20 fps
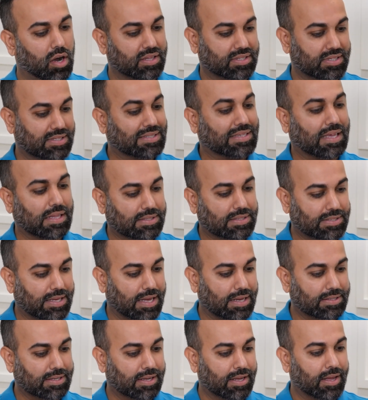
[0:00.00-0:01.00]
It's a skill
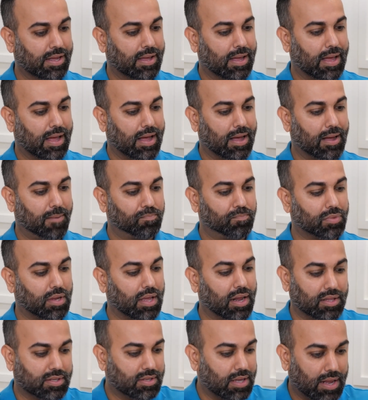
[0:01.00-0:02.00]
set,
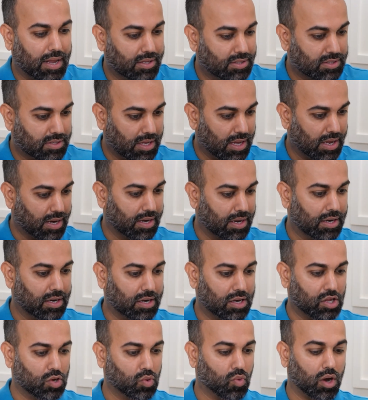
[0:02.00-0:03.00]

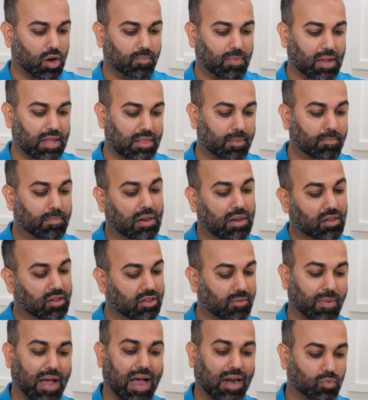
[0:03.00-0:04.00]
and you want to be in the middle of the
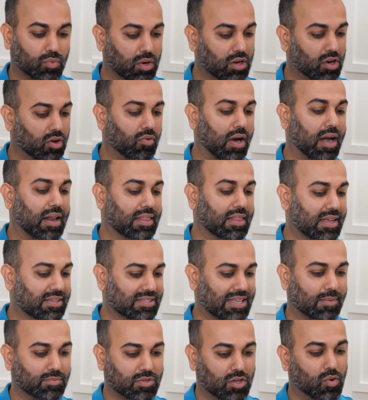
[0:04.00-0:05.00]
pack when you're writing the exams.